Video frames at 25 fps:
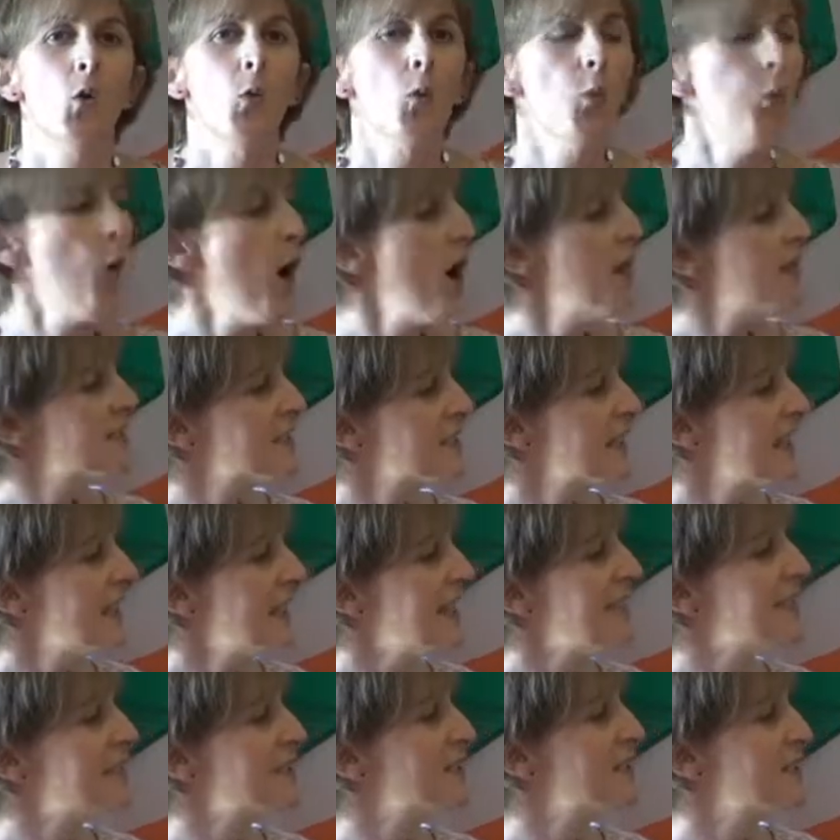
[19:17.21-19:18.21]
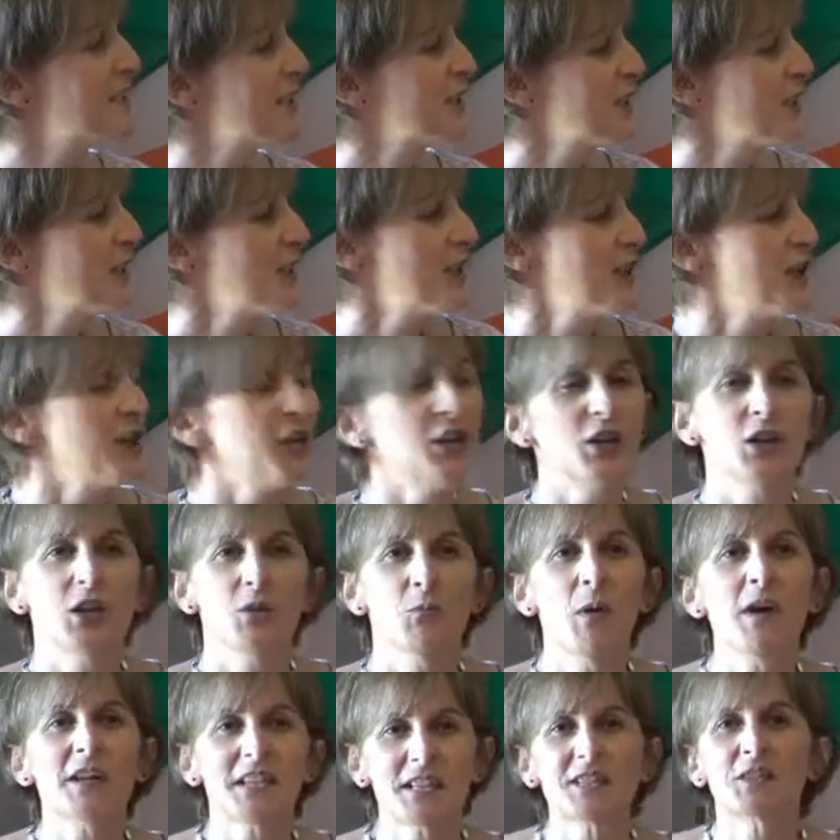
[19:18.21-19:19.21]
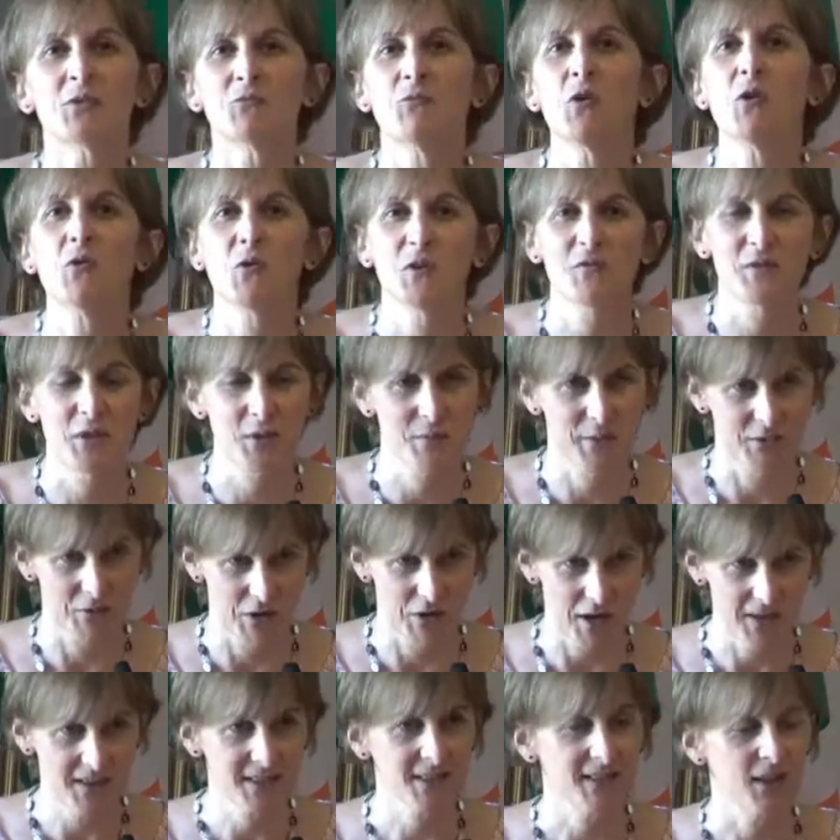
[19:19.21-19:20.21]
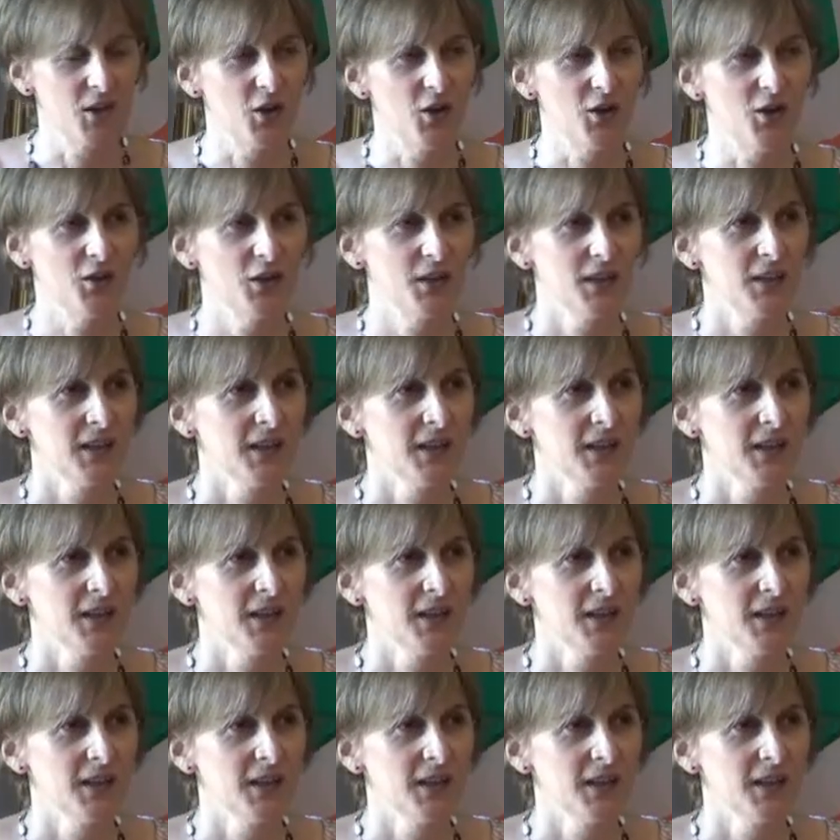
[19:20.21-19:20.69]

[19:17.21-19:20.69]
What is the role of human rights law?